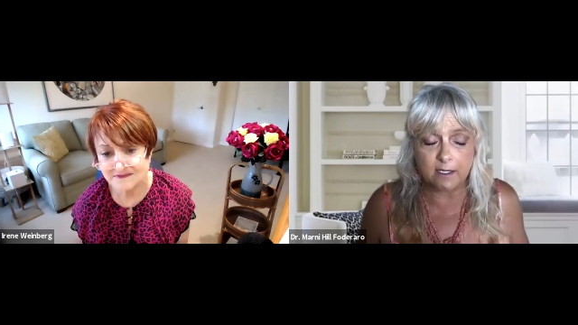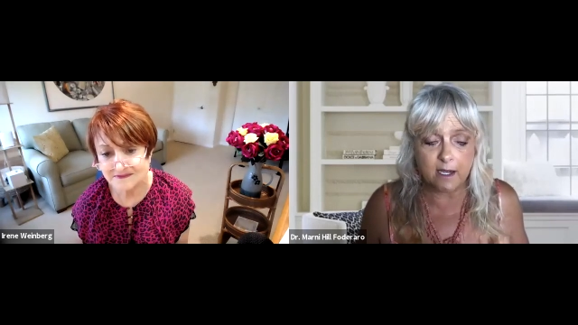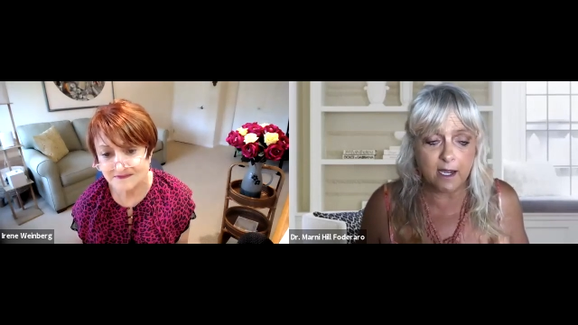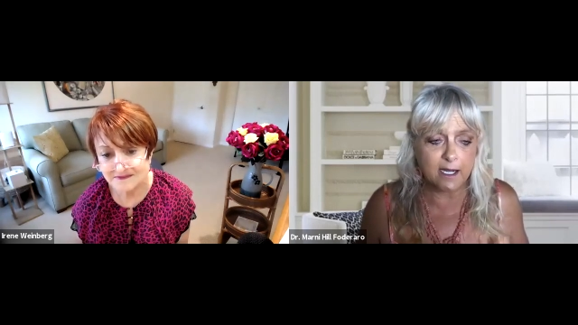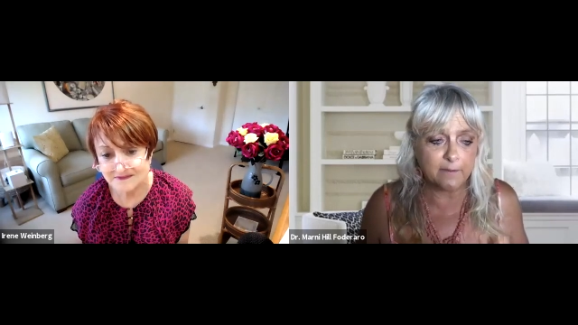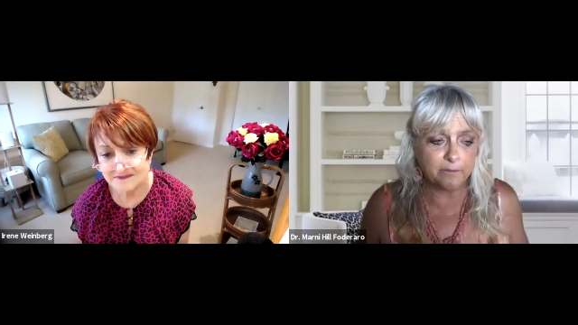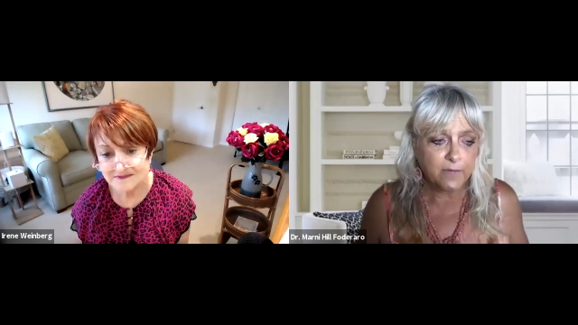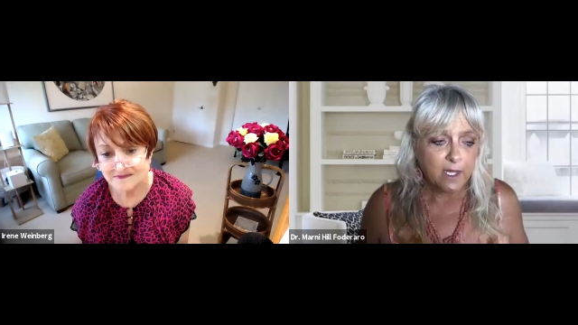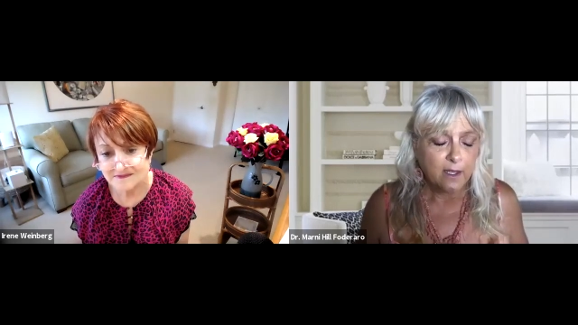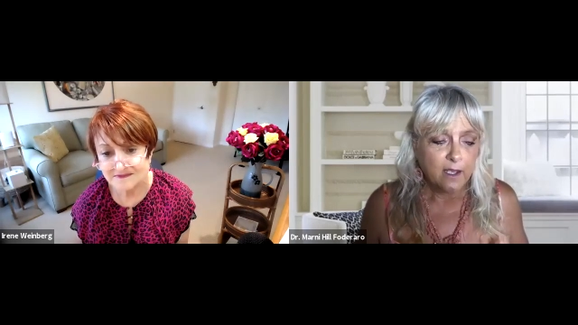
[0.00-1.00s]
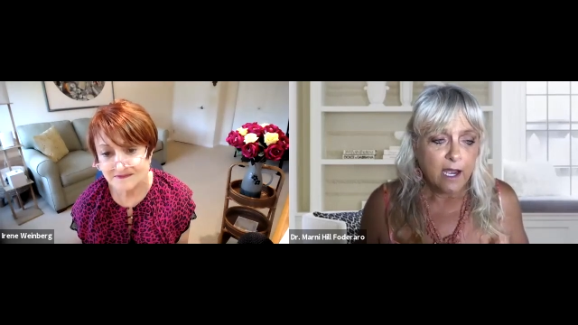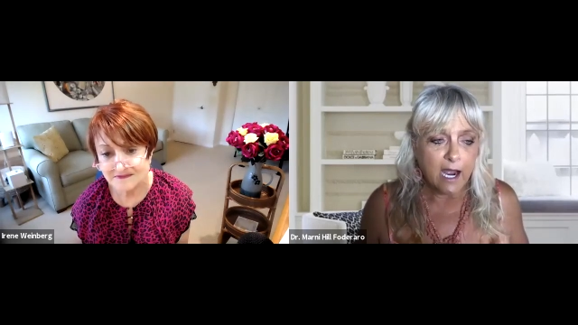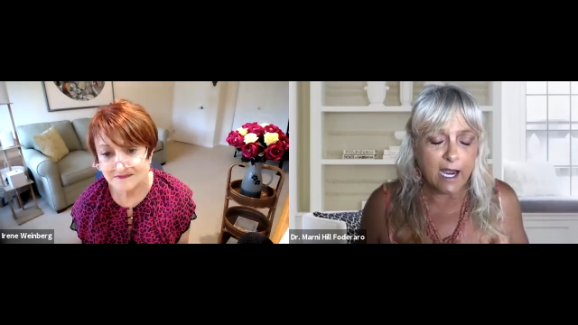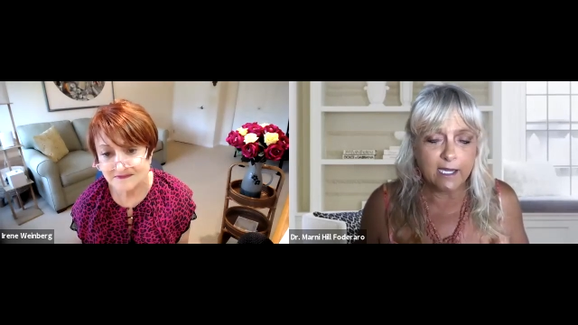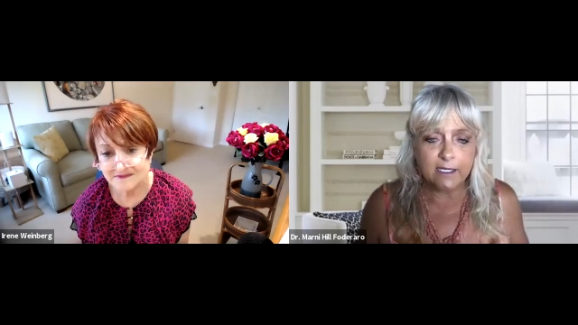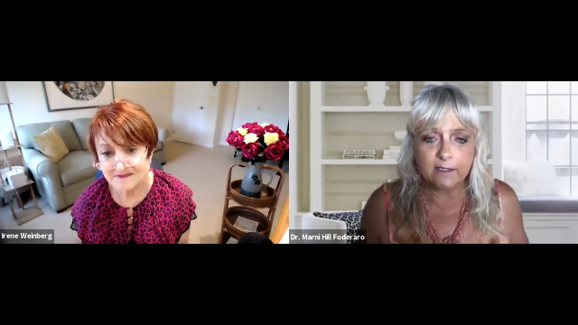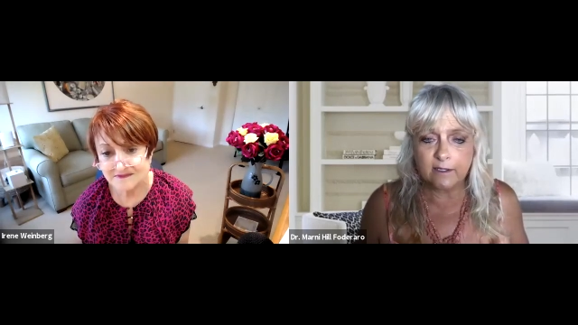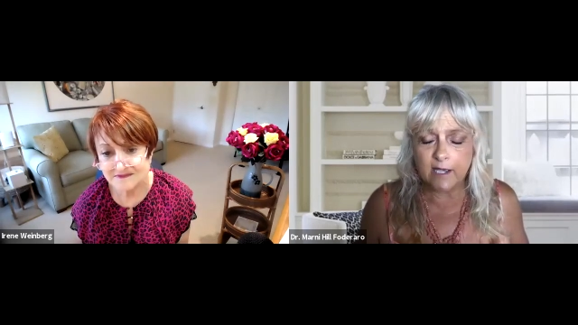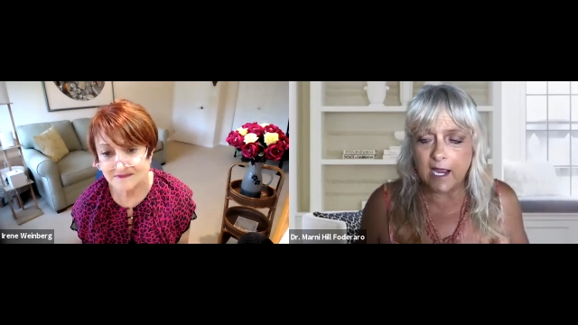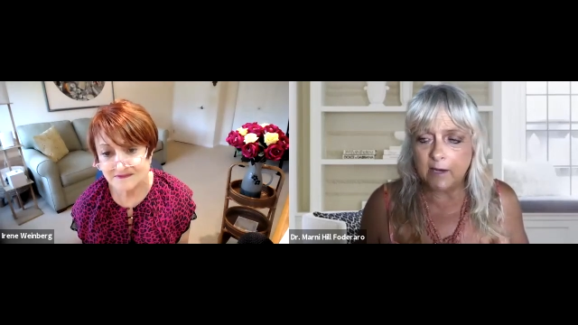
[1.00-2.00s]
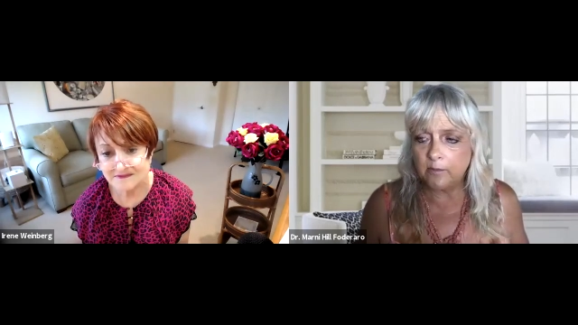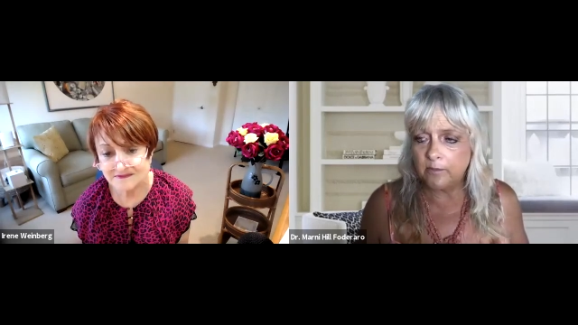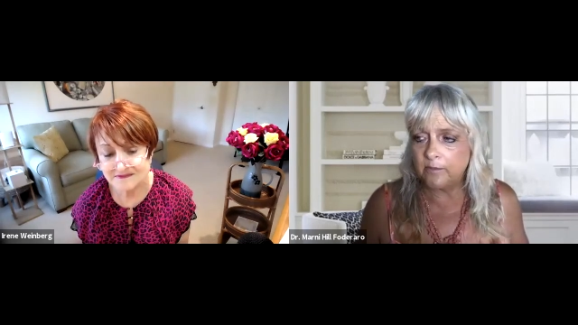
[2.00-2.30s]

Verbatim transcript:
Speaker 1: Um, I I